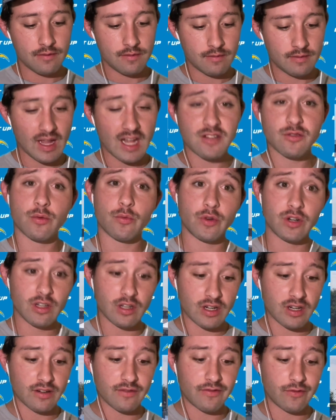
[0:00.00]
That's what we're
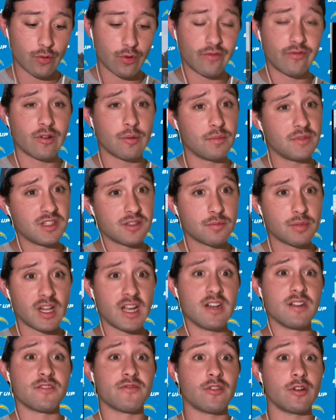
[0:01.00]
looking for from these
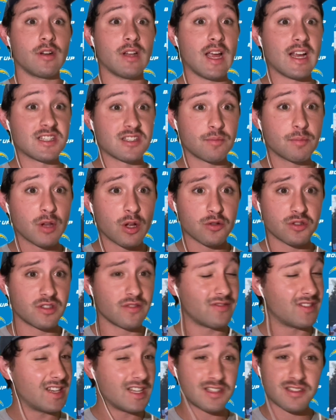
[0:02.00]
players, for
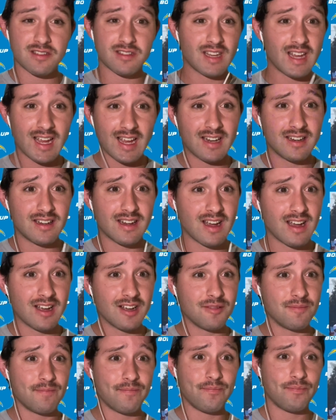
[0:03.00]
explosiveness
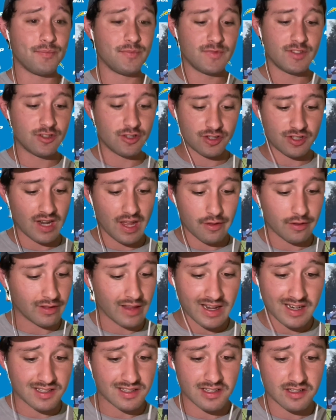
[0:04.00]
and just
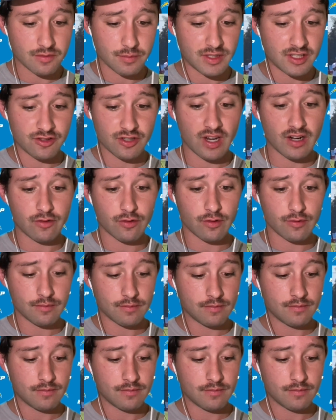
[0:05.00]
athleticism in general.